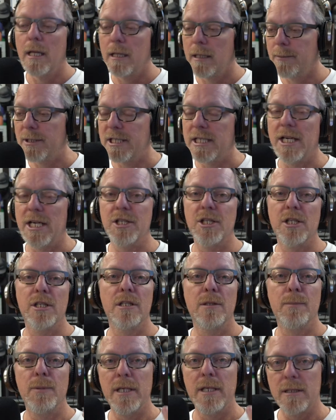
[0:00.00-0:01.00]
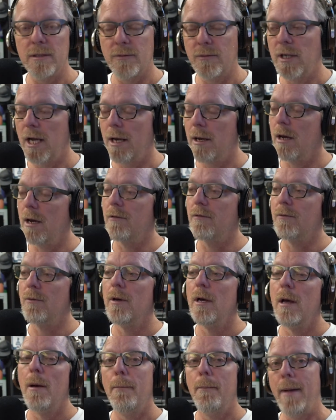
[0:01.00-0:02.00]
limitations, because of
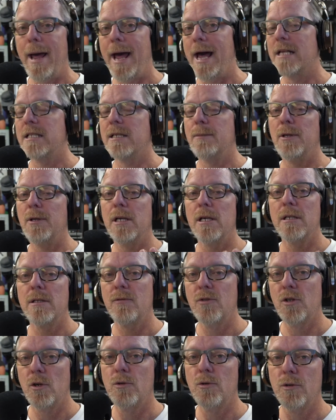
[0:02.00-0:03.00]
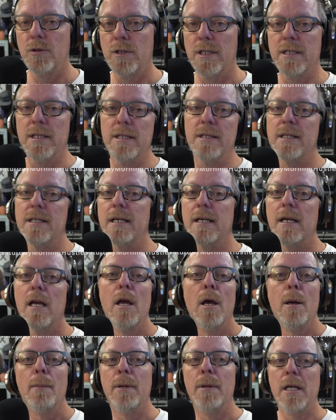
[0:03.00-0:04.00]
mask, because of social distancing,
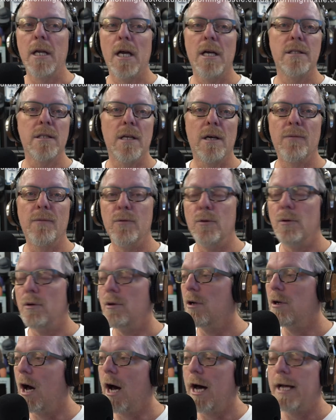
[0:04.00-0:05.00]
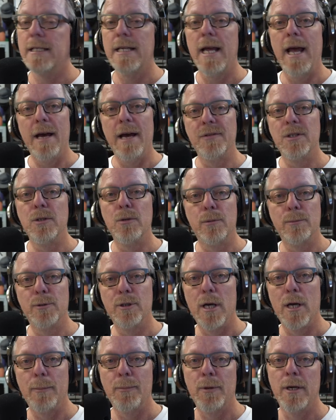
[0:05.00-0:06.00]
because of not having
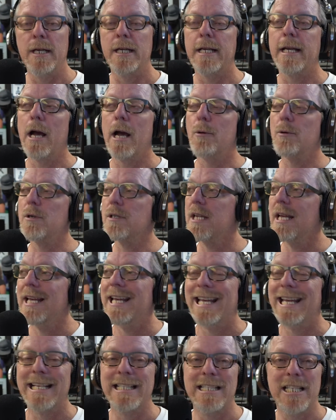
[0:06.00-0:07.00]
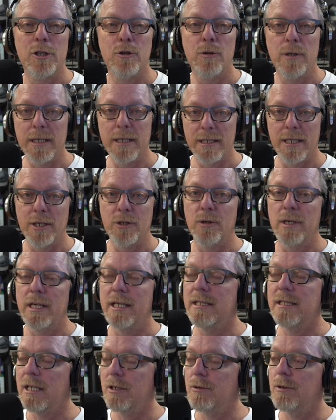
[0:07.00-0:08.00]
normal operating hours, et cetera,
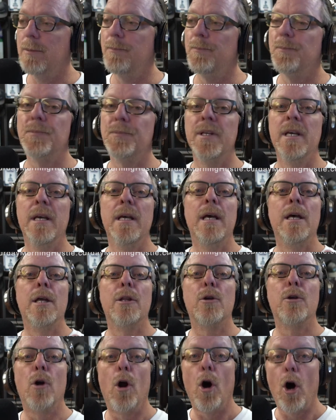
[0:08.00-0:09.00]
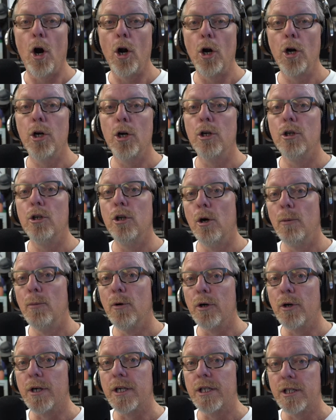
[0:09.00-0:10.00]
there are no
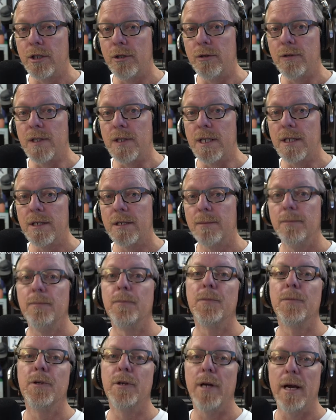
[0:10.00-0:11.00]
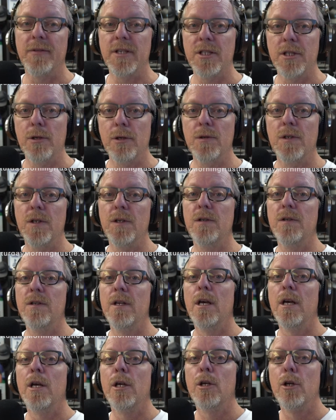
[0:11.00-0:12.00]
more excuses. You have excuses.
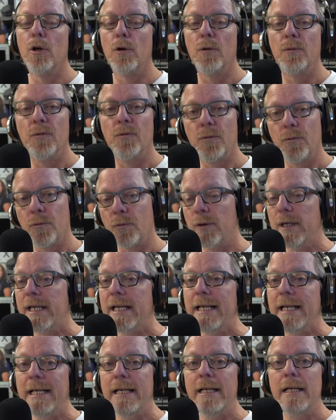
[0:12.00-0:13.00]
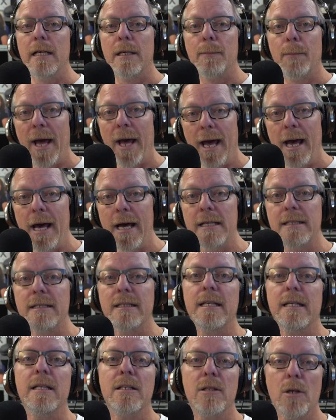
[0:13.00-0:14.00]
Your free
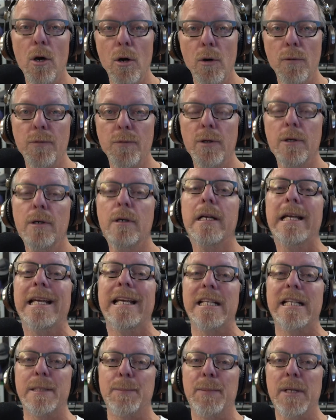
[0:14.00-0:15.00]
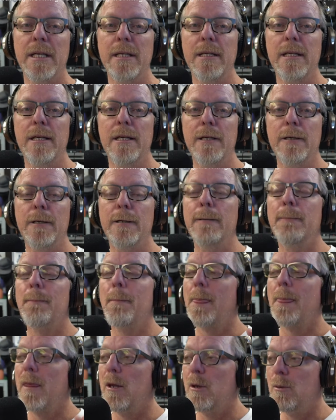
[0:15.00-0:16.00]
pass is over. It's been a year.
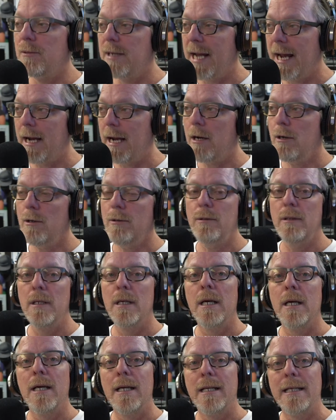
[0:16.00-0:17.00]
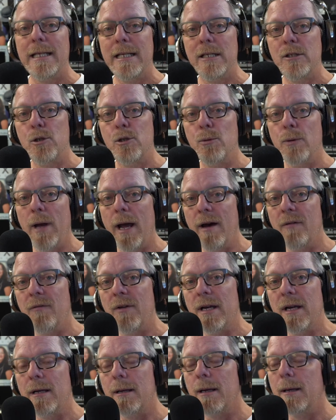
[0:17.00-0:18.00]
You now need to
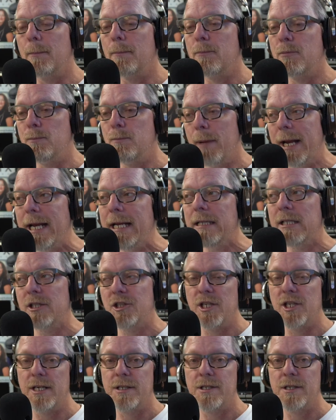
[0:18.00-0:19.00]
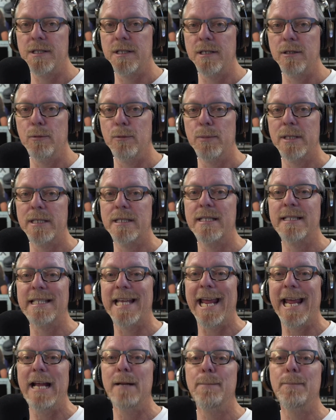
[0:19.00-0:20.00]
have made the changes in your business
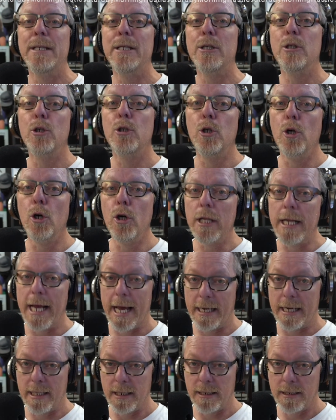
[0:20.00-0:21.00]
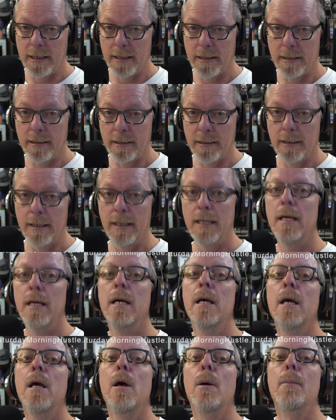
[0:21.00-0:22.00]
and be good at it.
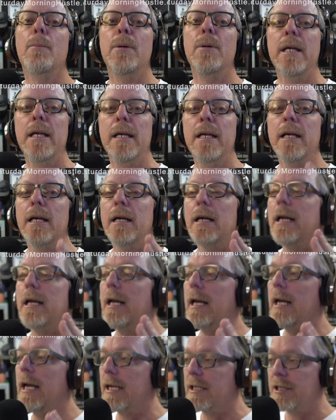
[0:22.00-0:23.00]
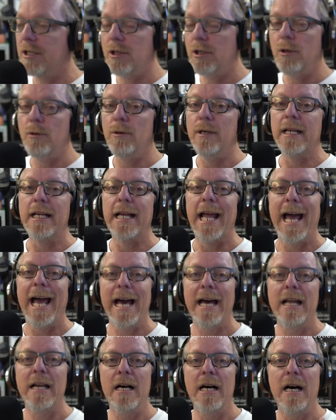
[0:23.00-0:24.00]
Be executing
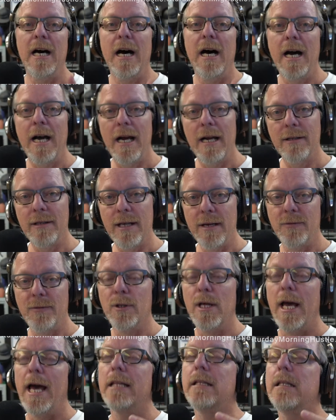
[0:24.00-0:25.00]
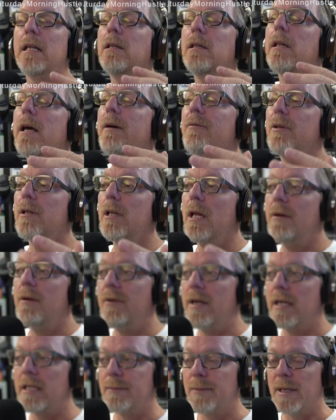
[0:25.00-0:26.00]
at a high level, at the level of
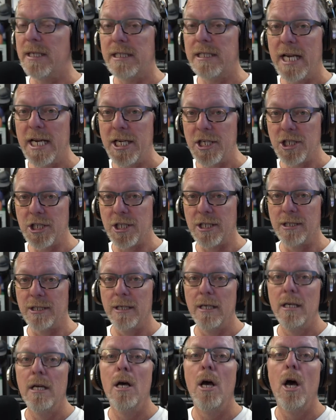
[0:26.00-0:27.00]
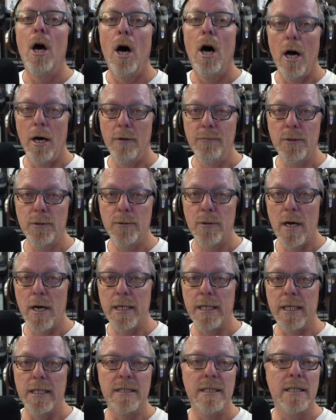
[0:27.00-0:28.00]
expectation of your
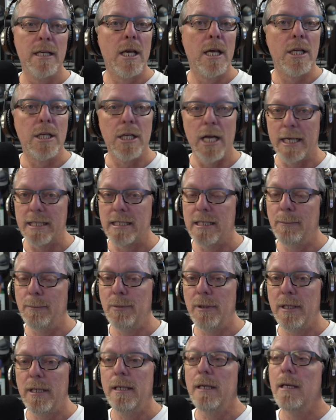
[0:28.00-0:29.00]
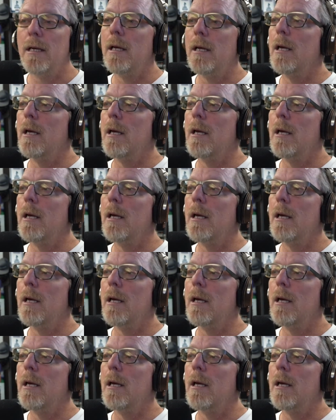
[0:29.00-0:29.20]
audience, not simply